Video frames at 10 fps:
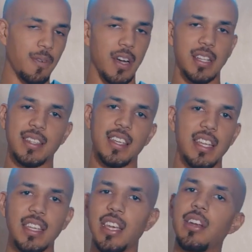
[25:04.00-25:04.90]
fucking
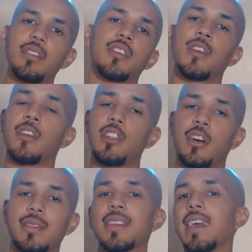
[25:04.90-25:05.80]
10 years. You know
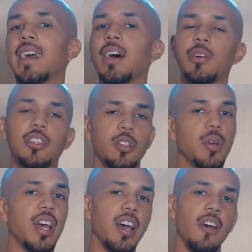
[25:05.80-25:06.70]
what I'm saying? I went
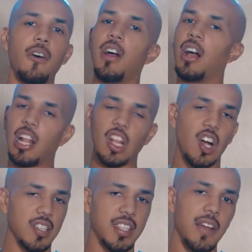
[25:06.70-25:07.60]
through hell. I
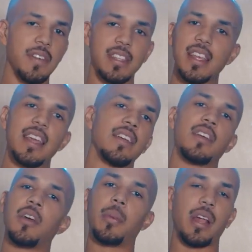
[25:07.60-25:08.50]
lost everything,
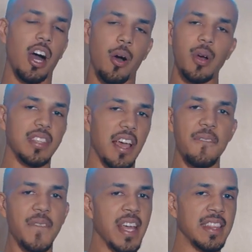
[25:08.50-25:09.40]
but I always
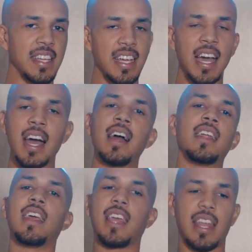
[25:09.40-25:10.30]
have faith in God,
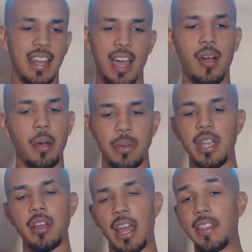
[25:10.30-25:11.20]
and now I'm
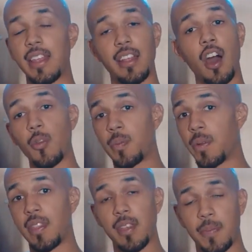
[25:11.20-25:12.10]
here. And
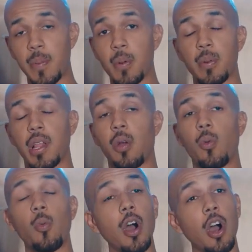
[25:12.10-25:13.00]
then people be like,
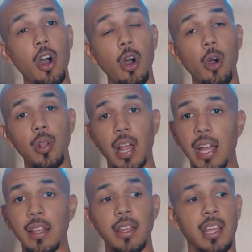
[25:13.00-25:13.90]
whoa,
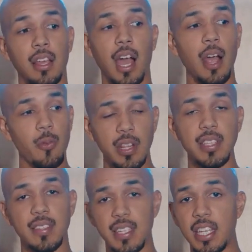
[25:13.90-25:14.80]
like, I
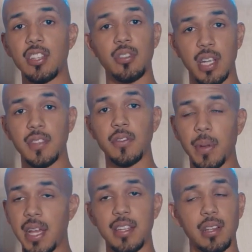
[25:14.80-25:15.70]
really seen the
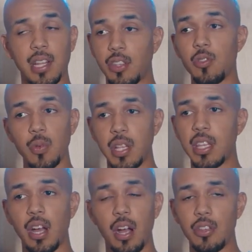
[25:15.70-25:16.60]
transformation. Like, you
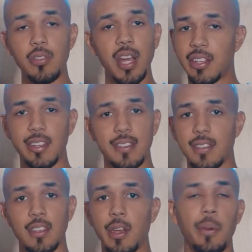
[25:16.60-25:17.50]
really are. You're not
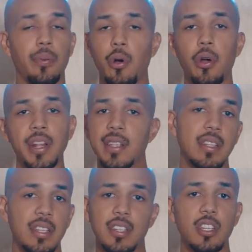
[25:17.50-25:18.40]
just born
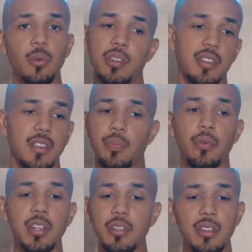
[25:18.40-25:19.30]
into this shit. You weren't just
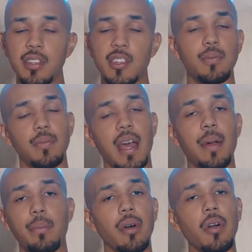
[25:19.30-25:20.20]
appointed. You didn't
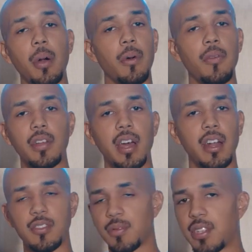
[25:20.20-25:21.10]
just blow up overnight
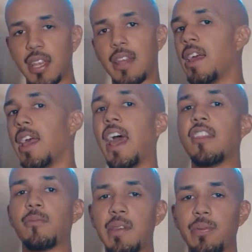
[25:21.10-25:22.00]
on some shit.
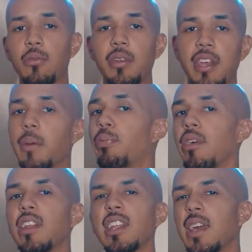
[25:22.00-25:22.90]
And the people who get
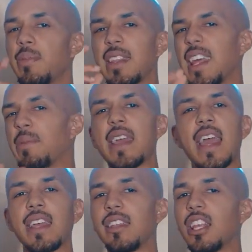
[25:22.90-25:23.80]
appointed, they be
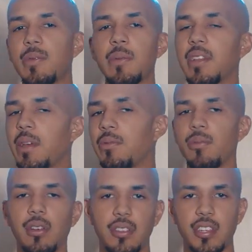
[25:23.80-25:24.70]
hating these people. They be
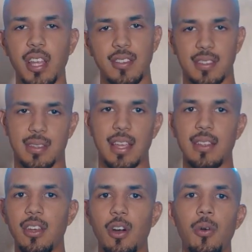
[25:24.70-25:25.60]
real jealous because
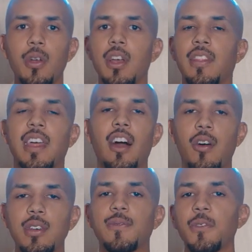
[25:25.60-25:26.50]
they know they
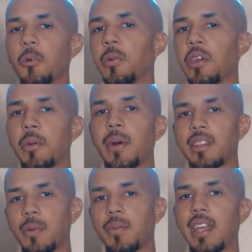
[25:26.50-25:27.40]
always feel weird
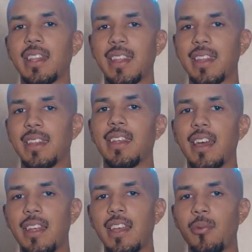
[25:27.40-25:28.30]
about
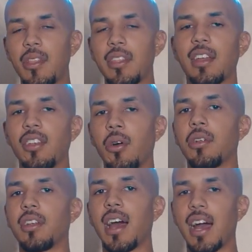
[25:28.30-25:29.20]
whether they know it
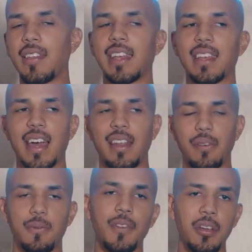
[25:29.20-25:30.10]
or not. They can kind
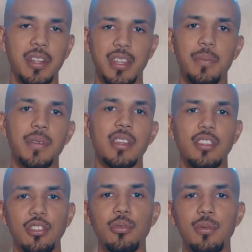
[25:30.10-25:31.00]
of feel that they're
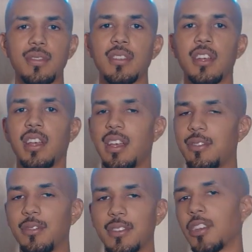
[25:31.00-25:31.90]
being used
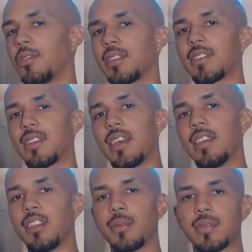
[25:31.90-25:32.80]
to a certain
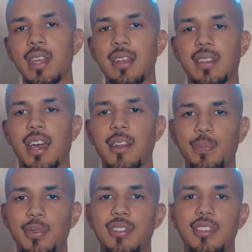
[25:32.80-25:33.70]
extent. You know what I'm saying? To kind
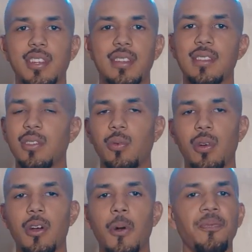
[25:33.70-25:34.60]
of push agendas in the
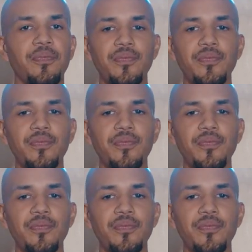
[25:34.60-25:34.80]
world.